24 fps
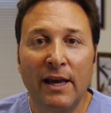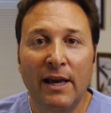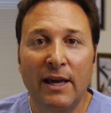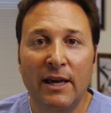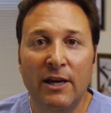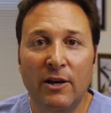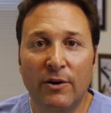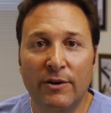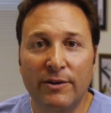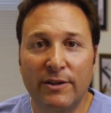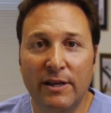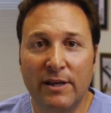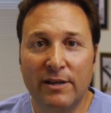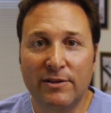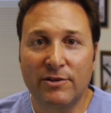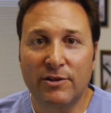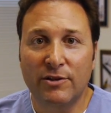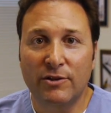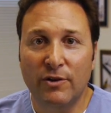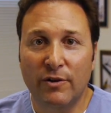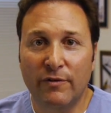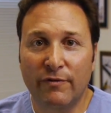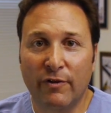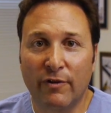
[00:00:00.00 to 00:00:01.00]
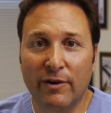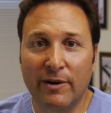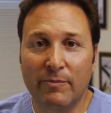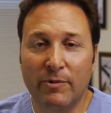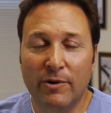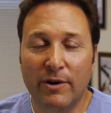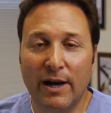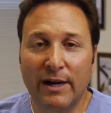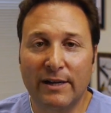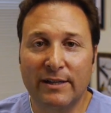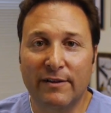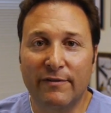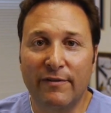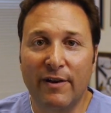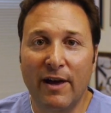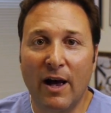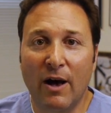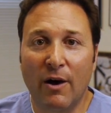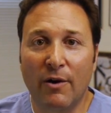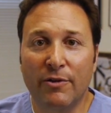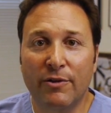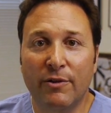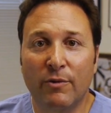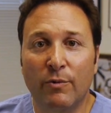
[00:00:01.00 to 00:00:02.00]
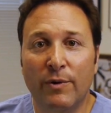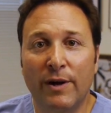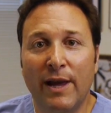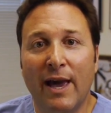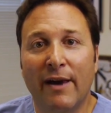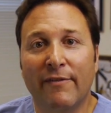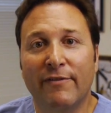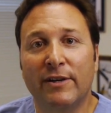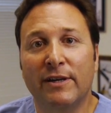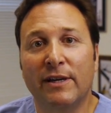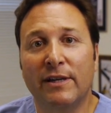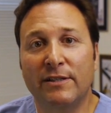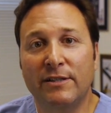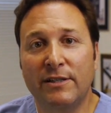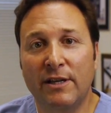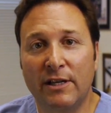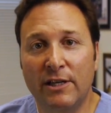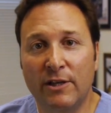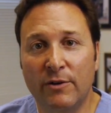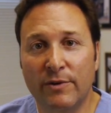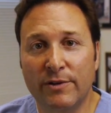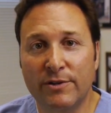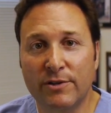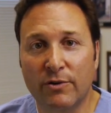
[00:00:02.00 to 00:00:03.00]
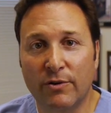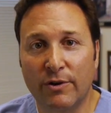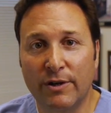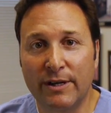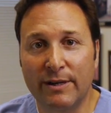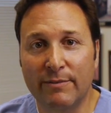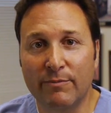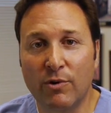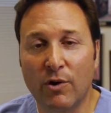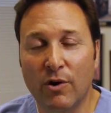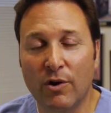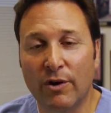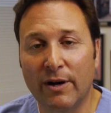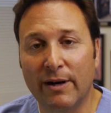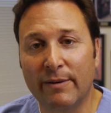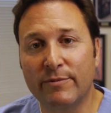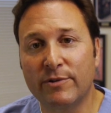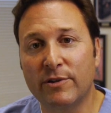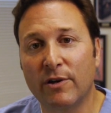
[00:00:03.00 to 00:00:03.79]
Here at the Institute for Reproductive Health, we have a continuous screening program,